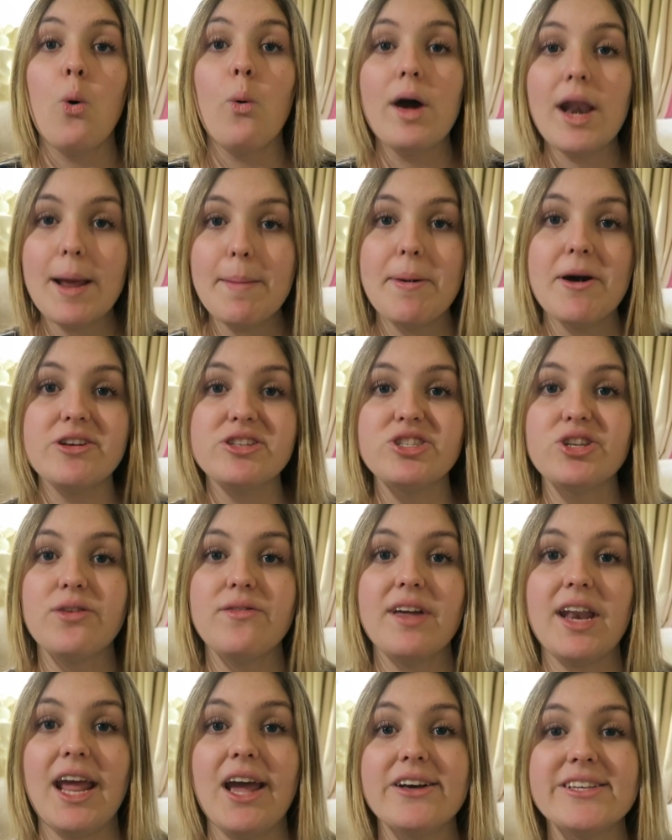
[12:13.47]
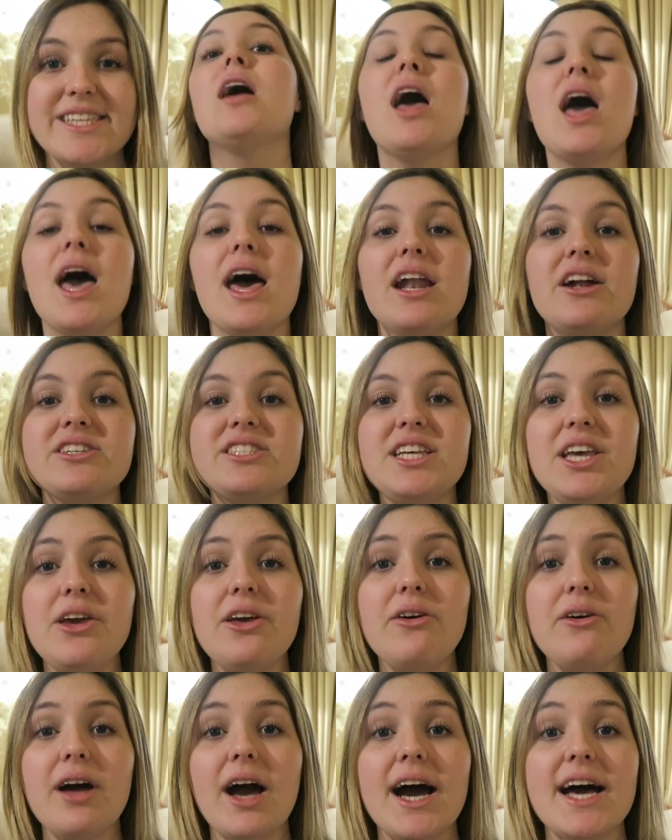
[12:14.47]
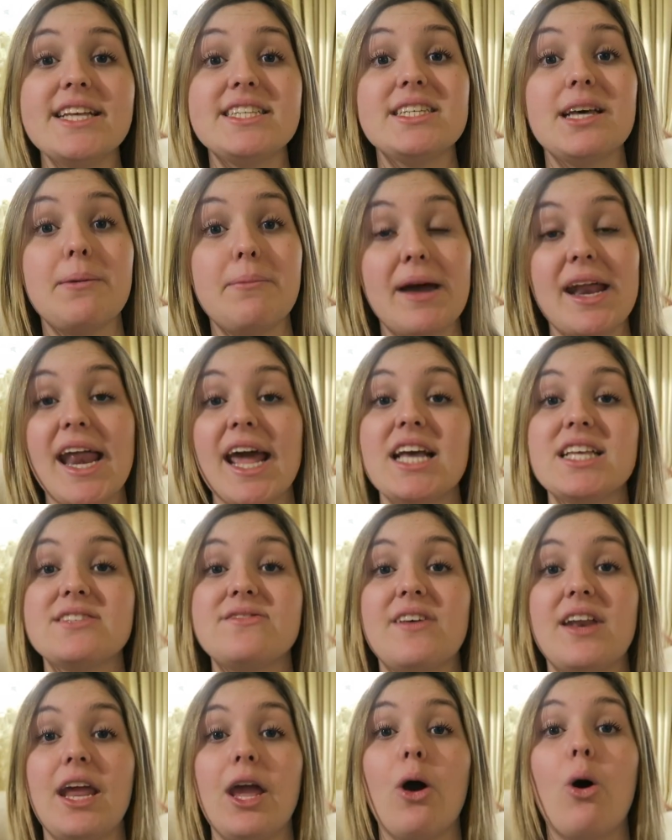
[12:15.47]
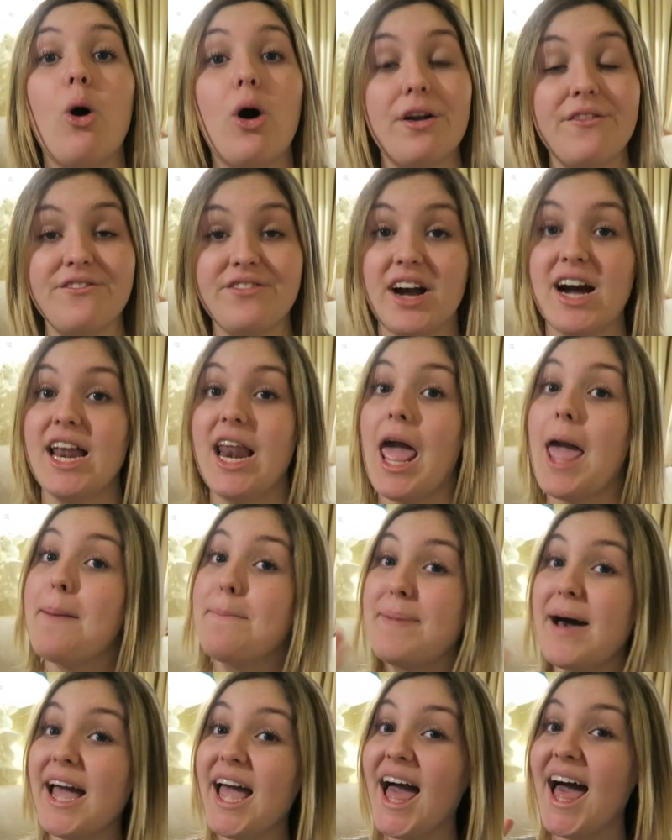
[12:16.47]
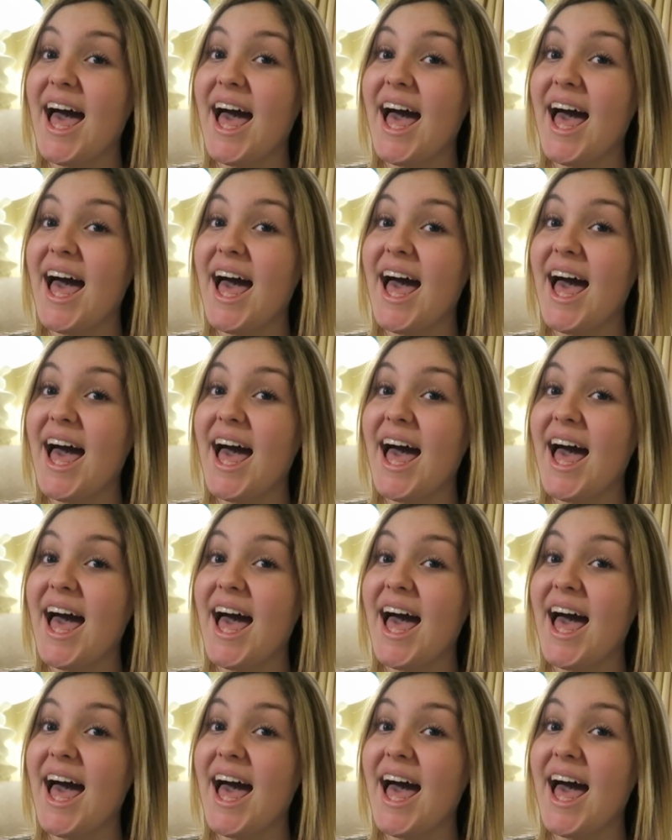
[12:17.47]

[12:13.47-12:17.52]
when I post new videos. And I'll see you guys in my next video on Friday. Bye